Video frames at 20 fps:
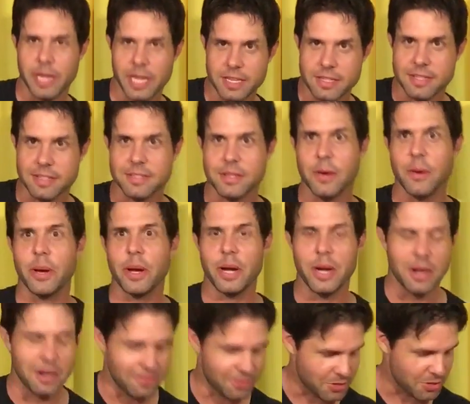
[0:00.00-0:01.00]
is going
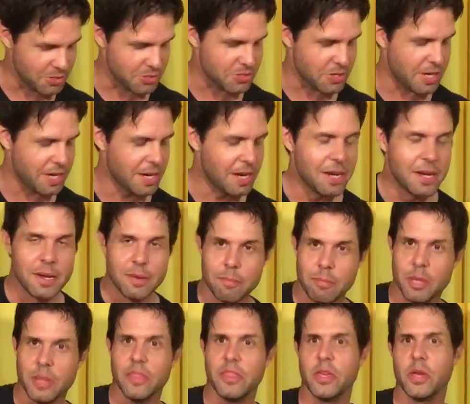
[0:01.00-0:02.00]
on, of course, right?
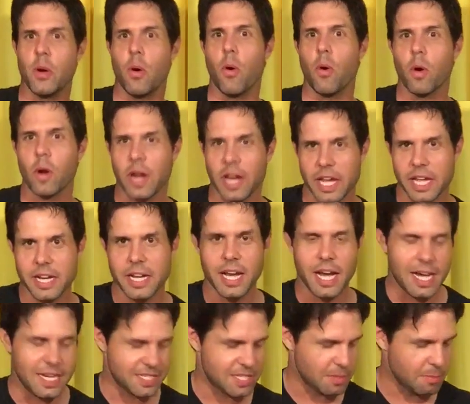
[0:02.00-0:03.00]
But the organ,
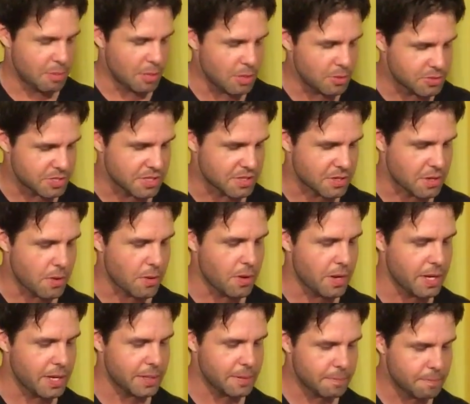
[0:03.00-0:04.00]
I suppose, is
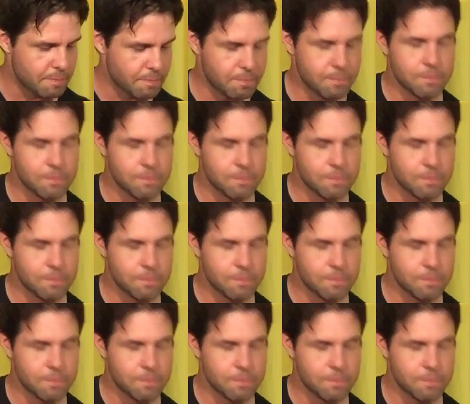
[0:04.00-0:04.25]
going.